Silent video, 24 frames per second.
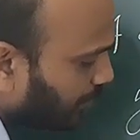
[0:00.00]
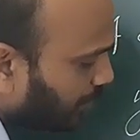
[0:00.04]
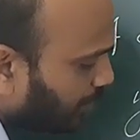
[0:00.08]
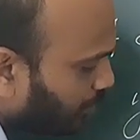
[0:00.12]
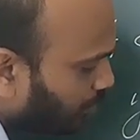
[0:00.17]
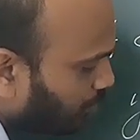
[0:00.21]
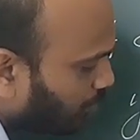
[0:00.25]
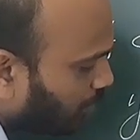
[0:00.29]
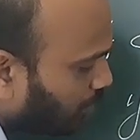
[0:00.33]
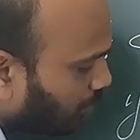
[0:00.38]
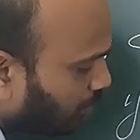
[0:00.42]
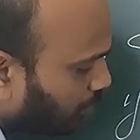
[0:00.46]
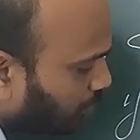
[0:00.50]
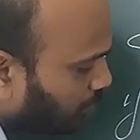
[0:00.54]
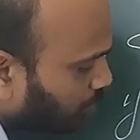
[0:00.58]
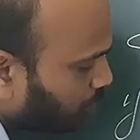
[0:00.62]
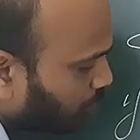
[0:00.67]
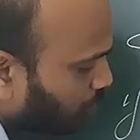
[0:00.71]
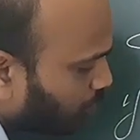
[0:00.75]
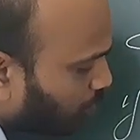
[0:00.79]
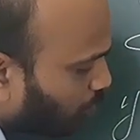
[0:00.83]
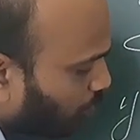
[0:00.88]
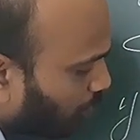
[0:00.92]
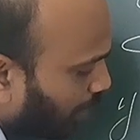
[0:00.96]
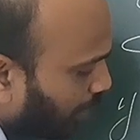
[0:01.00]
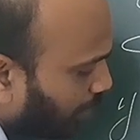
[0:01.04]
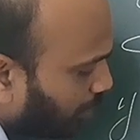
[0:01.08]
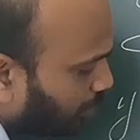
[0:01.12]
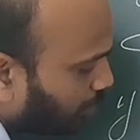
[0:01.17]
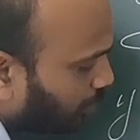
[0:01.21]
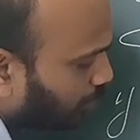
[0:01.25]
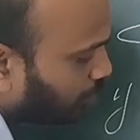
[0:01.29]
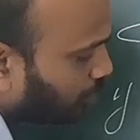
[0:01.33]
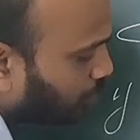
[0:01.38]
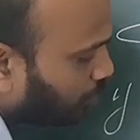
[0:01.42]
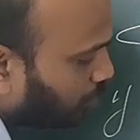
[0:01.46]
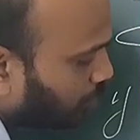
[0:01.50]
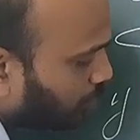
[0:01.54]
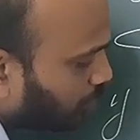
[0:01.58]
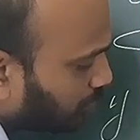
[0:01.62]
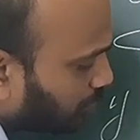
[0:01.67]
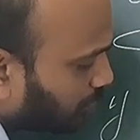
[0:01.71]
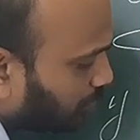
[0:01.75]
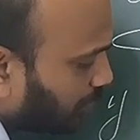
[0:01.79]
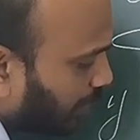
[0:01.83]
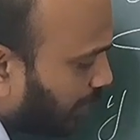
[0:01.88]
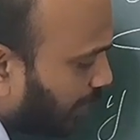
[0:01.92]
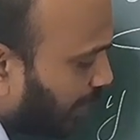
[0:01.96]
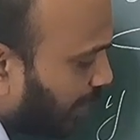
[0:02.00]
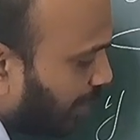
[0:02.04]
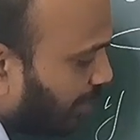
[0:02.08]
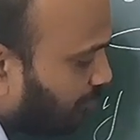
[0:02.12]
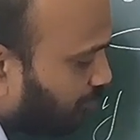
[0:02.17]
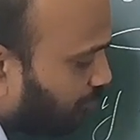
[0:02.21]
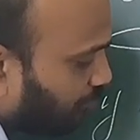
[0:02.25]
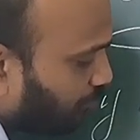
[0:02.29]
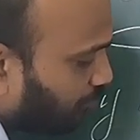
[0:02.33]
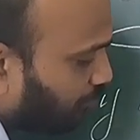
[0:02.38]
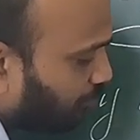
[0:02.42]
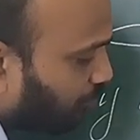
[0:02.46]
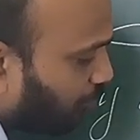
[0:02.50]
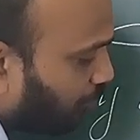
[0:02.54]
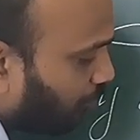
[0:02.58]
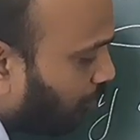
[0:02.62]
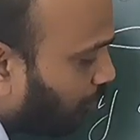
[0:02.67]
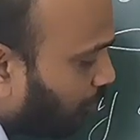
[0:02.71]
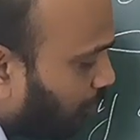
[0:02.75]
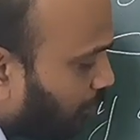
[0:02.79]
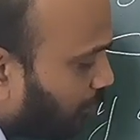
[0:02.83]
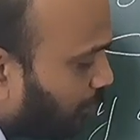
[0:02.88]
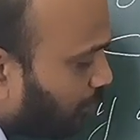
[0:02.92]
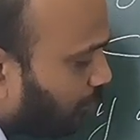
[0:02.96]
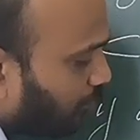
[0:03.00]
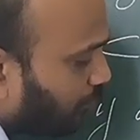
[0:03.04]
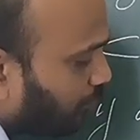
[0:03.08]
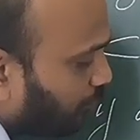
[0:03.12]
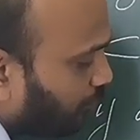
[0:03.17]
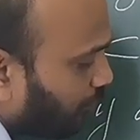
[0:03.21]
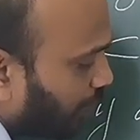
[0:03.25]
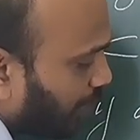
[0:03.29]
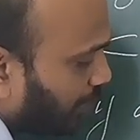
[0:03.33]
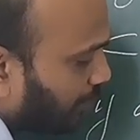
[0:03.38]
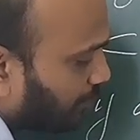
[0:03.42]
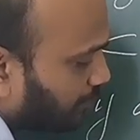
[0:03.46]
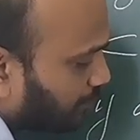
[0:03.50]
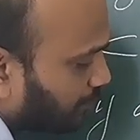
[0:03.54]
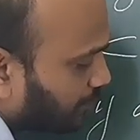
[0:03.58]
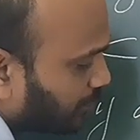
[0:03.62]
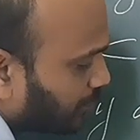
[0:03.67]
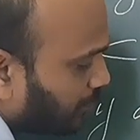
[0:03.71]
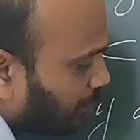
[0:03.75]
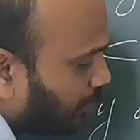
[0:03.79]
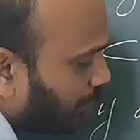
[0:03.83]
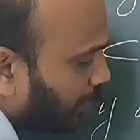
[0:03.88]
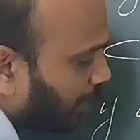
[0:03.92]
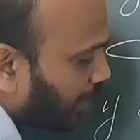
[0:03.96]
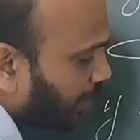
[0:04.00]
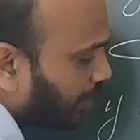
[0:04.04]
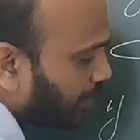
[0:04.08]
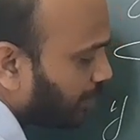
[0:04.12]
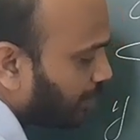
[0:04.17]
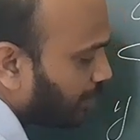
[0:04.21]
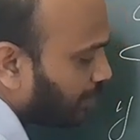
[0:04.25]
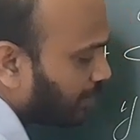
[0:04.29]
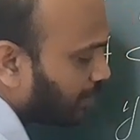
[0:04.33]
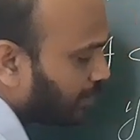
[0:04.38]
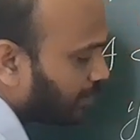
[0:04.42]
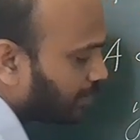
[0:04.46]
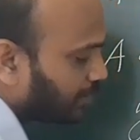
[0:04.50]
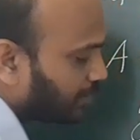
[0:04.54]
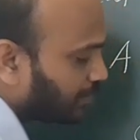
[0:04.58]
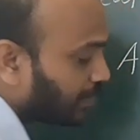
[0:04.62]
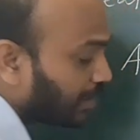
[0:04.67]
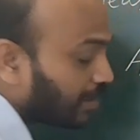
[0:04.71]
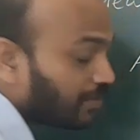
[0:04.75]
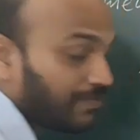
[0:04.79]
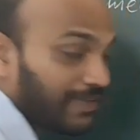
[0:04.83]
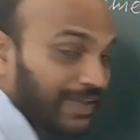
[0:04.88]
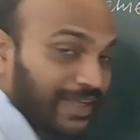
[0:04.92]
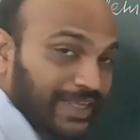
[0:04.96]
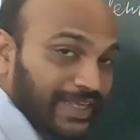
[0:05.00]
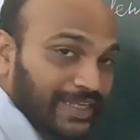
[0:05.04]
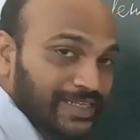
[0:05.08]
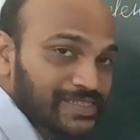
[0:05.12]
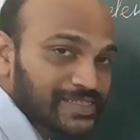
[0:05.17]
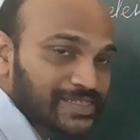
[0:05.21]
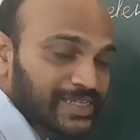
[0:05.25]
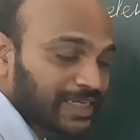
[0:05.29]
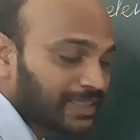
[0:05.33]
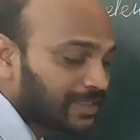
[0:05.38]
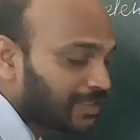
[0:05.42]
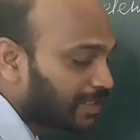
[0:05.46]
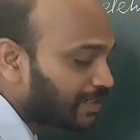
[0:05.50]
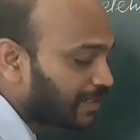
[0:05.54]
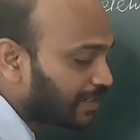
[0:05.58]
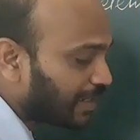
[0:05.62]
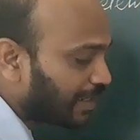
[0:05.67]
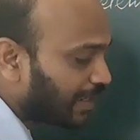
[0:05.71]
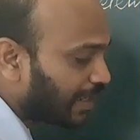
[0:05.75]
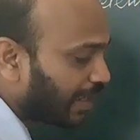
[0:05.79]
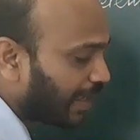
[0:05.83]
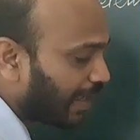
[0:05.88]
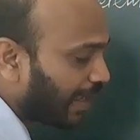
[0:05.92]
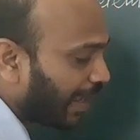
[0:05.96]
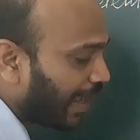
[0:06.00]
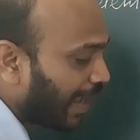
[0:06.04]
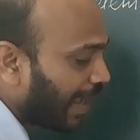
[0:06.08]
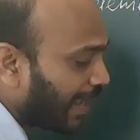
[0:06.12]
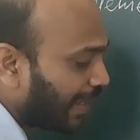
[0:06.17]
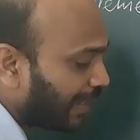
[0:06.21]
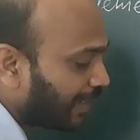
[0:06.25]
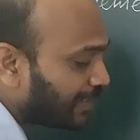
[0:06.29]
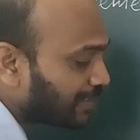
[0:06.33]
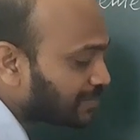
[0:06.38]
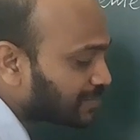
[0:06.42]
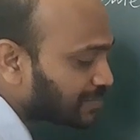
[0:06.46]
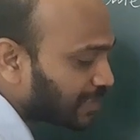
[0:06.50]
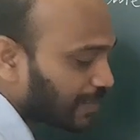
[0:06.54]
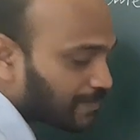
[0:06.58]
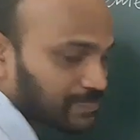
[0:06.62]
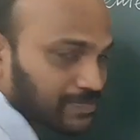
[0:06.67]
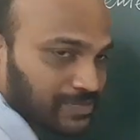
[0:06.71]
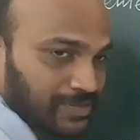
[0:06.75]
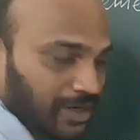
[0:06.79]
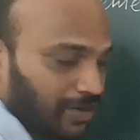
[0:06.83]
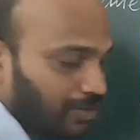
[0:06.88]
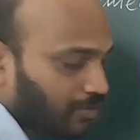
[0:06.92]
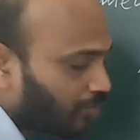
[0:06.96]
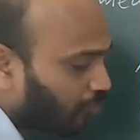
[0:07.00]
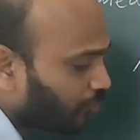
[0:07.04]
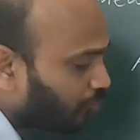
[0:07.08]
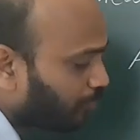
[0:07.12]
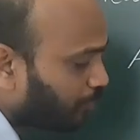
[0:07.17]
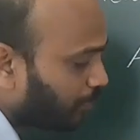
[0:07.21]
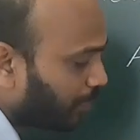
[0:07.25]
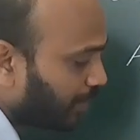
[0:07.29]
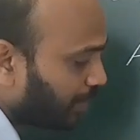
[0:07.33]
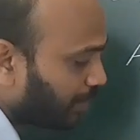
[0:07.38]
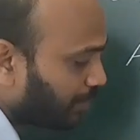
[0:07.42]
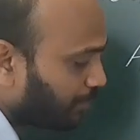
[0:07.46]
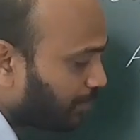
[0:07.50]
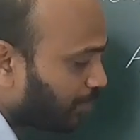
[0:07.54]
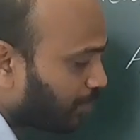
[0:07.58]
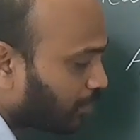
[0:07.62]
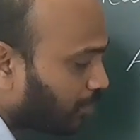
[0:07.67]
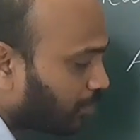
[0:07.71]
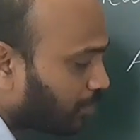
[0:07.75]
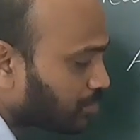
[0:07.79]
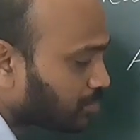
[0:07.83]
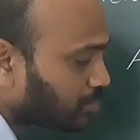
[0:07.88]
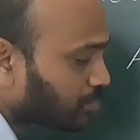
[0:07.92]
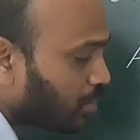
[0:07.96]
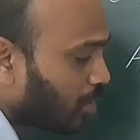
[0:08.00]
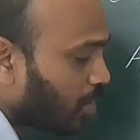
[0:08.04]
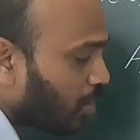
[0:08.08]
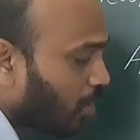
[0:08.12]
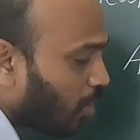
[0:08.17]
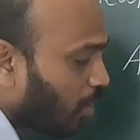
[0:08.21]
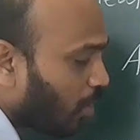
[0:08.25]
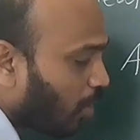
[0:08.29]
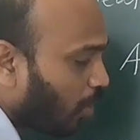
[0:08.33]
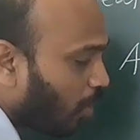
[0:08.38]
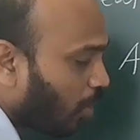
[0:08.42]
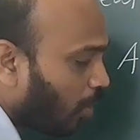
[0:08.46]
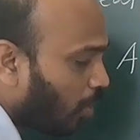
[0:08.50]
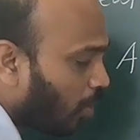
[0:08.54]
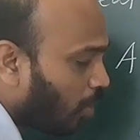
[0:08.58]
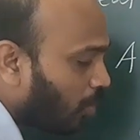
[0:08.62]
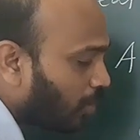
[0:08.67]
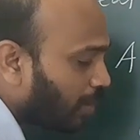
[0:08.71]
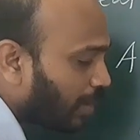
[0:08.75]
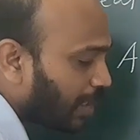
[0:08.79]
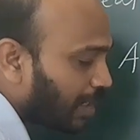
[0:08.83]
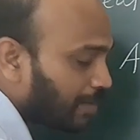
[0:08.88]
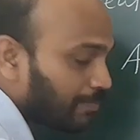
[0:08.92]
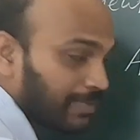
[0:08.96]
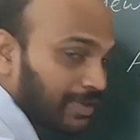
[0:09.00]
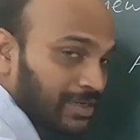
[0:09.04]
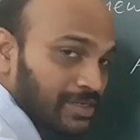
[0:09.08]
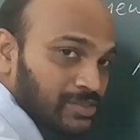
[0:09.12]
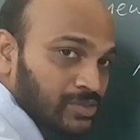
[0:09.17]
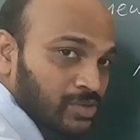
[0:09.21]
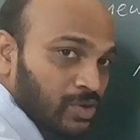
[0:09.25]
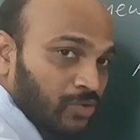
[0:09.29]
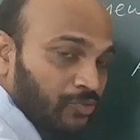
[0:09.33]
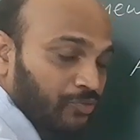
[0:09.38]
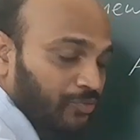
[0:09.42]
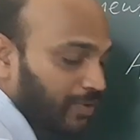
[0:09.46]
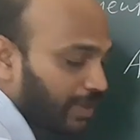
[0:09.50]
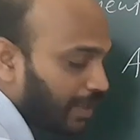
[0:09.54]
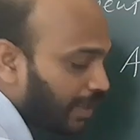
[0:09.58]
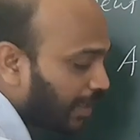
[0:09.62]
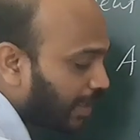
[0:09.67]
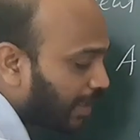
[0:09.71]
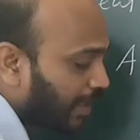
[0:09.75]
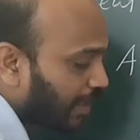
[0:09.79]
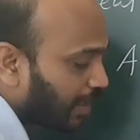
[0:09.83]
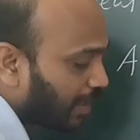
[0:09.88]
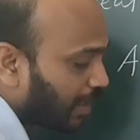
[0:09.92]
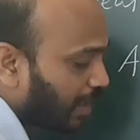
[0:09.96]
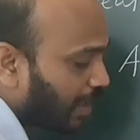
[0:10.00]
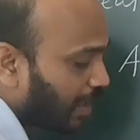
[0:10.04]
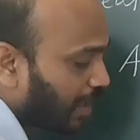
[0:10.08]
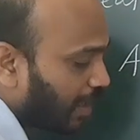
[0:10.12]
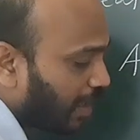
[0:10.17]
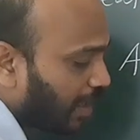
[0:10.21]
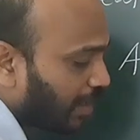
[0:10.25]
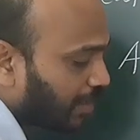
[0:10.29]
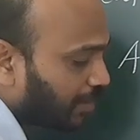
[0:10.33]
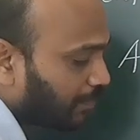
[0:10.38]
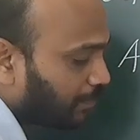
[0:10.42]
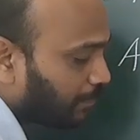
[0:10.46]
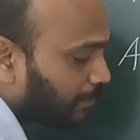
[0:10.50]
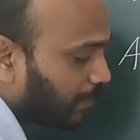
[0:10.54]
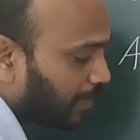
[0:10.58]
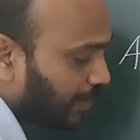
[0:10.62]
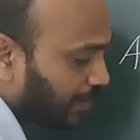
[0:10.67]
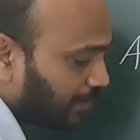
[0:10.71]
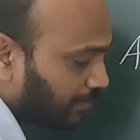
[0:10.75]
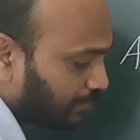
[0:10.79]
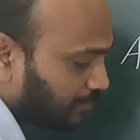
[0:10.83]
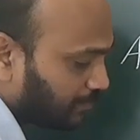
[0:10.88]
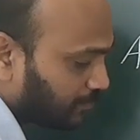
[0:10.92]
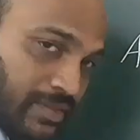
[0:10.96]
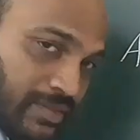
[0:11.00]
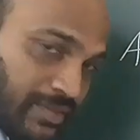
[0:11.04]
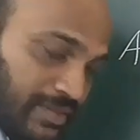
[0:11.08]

equal to 1, 2, 3, 4, 5. Okay, then we can say that A is subset of B because all elements of A are in B.